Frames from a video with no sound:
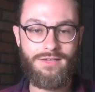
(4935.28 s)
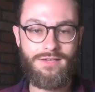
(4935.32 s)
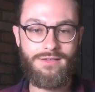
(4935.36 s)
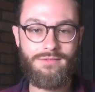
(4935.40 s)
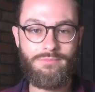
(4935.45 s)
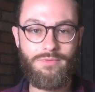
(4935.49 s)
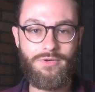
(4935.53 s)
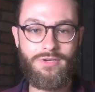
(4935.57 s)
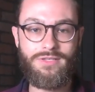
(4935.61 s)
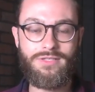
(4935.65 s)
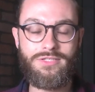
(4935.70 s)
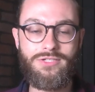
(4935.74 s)

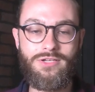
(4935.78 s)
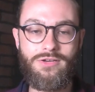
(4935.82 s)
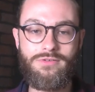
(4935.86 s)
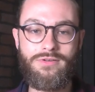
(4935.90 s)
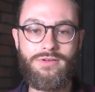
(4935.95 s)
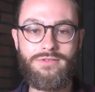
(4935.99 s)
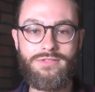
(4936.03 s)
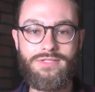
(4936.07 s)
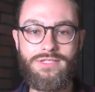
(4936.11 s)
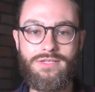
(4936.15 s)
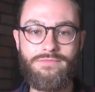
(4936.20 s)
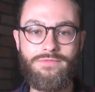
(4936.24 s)
put in the show
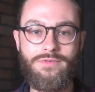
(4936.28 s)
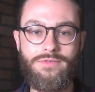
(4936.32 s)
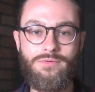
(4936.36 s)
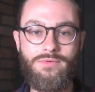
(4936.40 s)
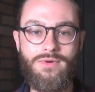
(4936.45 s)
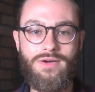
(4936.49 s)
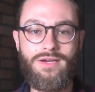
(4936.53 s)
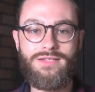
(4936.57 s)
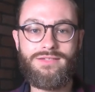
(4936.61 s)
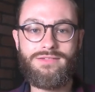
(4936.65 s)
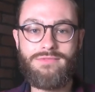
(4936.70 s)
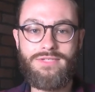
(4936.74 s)
notes if you
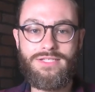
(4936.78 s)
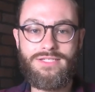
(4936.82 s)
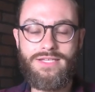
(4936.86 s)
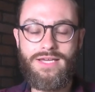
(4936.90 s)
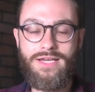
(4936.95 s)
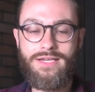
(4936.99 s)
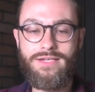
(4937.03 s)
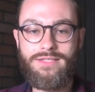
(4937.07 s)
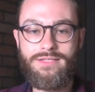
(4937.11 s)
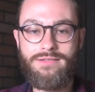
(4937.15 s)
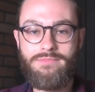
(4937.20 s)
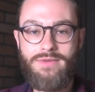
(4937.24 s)
want
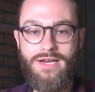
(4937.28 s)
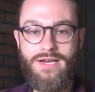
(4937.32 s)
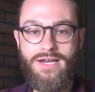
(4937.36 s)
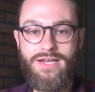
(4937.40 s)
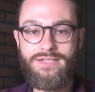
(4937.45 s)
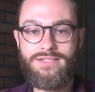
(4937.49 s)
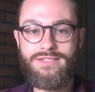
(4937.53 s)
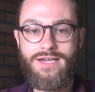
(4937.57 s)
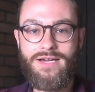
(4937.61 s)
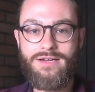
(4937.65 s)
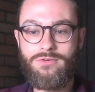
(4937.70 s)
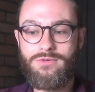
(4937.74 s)

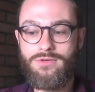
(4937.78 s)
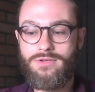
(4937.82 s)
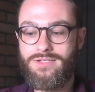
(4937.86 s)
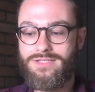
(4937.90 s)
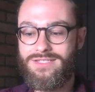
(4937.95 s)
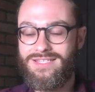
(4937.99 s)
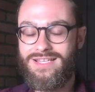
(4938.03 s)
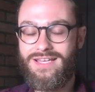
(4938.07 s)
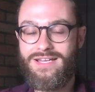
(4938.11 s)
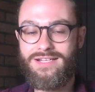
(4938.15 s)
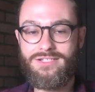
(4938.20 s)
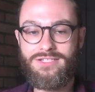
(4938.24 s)
designingthemind.org
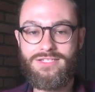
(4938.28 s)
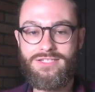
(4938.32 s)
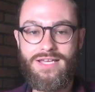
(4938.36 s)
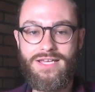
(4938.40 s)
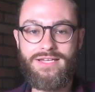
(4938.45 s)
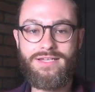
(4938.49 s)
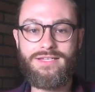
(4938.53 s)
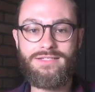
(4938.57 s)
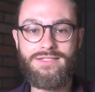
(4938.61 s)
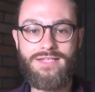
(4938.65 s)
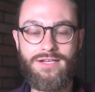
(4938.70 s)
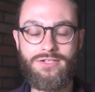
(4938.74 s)
slash
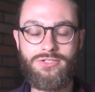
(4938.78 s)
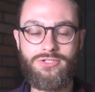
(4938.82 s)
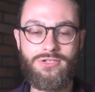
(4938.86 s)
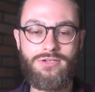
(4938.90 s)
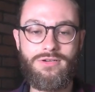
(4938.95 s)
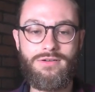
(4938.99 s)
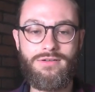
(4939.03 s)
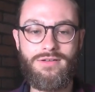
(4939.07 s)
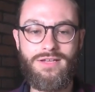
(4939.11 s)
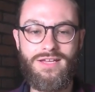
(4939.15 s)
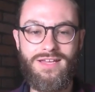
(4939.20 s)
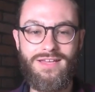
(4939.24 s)

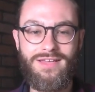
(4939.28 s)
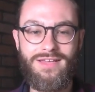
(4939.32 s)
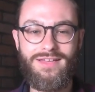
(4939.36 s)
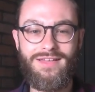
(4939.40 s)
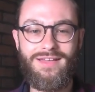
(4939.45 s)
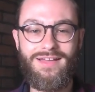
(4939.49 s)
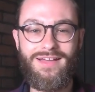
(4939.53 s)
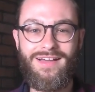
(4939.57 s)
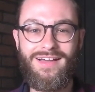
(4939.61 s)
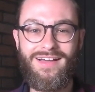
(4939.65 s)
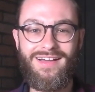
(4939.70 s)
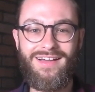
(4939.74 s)
psychitecture
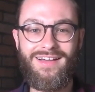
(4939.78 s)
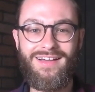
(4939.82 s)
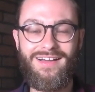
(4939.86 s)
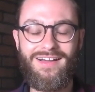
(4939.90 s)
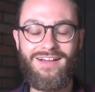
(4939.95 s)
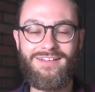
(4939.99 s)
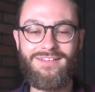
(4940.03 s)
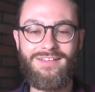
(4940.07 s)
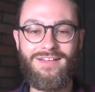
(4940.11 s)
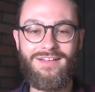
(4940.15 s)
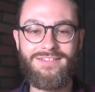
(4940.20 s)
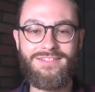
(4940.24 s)
uh,
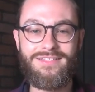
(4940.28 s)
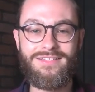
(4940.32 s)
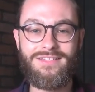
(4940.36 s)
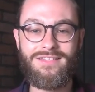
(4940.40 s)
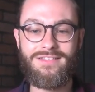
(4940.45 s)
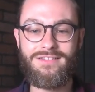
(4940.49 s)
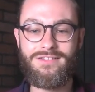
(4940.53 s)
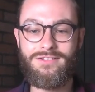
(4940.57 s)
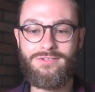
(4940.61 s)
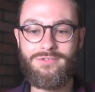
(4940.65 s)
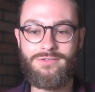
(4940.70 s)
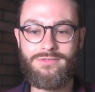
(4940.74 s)
I'll, I'll,
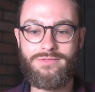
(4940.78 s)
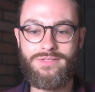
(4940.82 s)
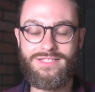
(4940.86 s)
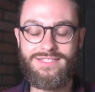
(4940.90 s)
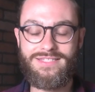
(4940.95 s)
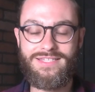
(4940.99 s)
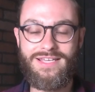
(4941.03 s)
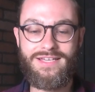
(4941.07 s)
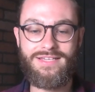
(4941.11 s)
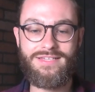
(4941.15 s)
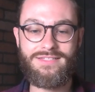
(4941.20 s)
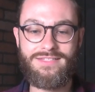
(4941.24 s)
send you the
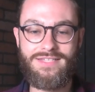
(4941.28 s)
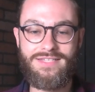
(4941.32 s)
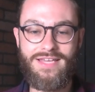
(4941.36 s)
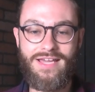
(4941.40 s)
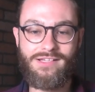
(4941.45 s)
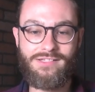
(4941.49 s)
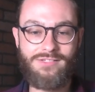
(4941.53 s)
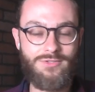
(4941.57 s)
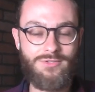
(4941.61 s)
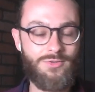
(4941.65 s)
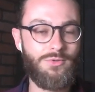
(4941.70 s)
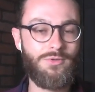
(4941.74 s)

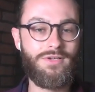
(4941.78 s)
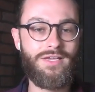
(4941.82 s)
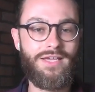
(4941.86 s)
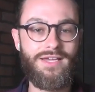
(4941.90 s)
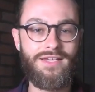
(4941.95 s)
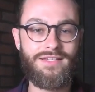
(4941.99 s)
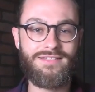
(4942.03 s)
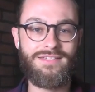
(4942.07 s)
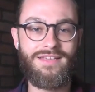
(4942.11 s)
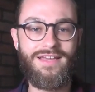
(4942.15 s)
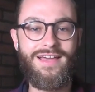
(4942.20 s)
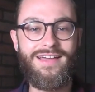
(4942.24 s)
psychitect's
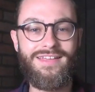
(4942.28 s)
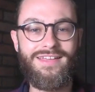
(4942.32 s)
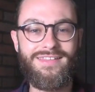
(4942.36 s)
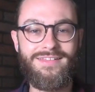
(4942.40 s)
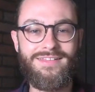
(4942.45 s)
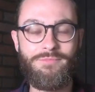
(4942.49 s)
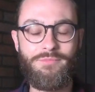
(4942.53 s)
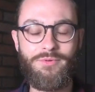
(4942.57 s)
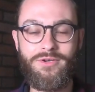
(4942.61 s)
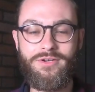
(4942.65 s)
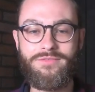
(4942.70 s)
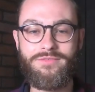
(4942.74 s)
toolkit and
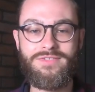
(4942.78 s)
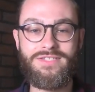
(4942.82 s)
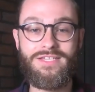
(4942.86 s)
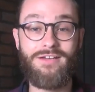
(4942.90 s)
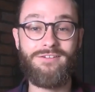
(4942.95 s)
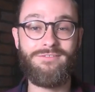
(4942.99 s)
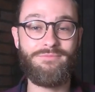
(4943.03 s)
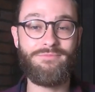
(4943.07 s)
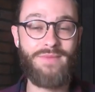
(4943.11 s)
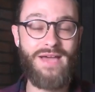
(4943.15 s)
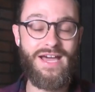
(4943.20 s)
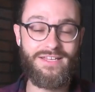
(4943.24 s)
the book of
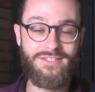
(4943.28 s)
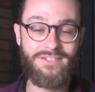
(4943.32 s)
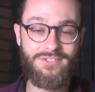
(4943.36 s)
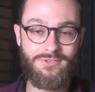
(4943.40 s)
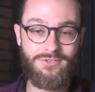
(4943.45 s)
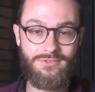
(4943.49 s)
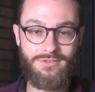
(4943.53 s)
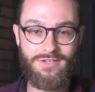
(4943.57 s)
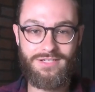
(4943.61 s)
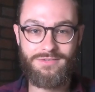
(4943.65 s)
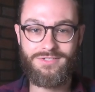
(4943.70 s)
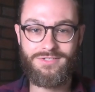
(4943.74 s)

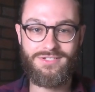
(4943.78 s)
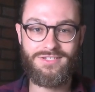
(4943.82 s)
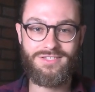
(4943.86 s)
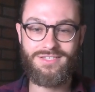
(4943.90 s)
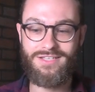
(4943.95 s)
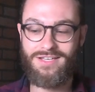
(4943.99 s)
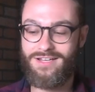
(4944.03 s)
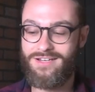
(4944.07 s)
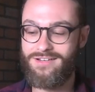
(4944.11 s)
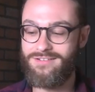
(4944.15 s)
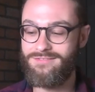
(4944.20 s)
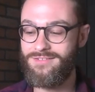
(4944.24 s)
self-mastery which
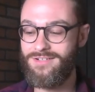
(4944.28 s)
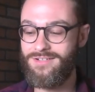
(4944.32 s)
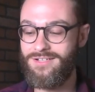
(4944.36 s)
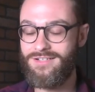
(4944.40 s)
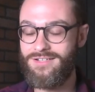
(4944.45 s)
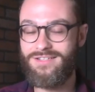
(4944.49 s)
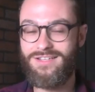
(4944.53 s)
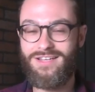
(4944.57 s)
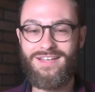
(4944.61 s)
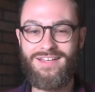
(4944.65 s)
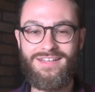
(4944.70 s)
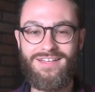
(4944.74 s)
is kind of a
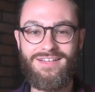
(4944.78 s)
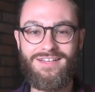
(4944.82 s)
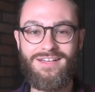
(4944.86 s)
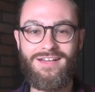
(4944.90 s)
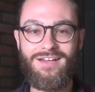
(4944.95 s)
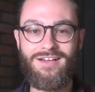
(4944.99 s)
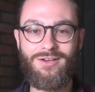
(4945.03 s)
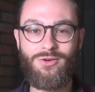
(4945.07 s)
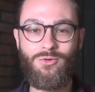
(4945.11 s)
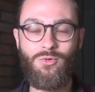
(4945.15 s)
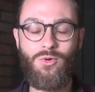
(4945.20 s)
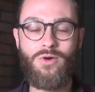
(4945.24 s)

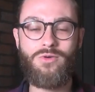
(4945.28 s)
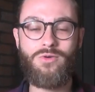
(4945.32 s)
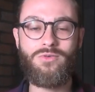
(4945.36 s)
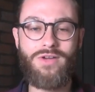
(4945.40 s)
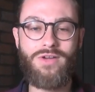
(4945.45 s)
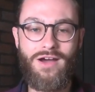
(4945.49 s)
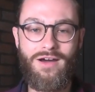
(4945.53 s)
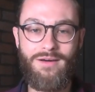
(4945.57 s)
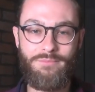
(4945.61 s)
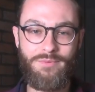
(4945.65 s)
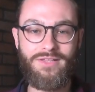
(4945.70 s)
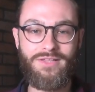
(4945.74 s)
a quote
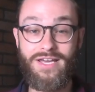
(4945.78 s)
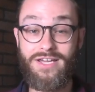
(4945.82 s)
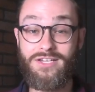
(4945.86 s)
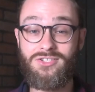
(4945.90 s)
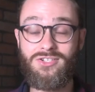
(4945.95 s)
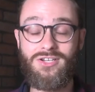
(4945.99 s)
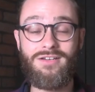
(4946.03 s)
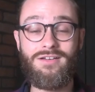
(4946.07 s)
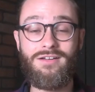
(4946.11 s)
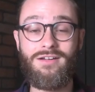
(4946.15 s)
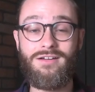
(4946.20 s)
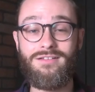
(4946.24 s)

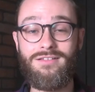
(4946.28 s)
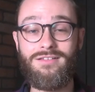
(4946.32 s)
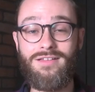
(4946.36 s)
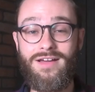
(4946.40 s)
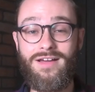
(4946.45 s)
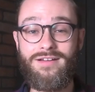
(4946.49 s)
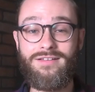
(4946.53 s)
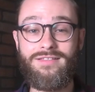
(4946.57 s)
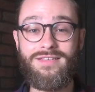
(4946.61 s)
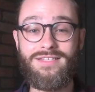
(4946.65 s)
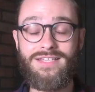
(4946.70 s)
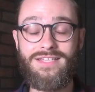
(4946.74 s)
compilation on a
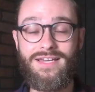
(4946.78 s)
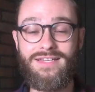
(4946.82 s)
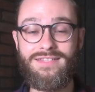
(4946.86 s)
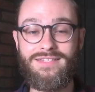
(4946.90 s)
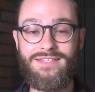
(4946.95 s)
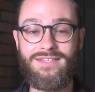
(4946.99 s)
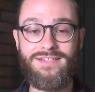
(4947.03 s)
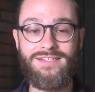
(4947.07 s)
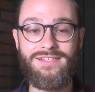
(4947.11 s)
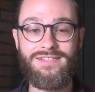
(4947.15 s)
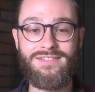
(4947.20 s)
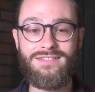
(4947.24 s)
lot of these
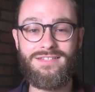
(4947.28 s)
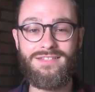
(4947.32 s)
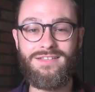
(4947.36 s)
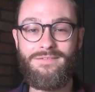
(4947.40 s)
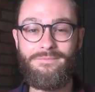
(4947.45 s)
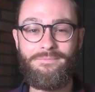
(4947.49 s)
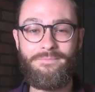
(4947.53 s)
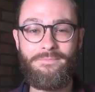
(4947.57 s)
ideas.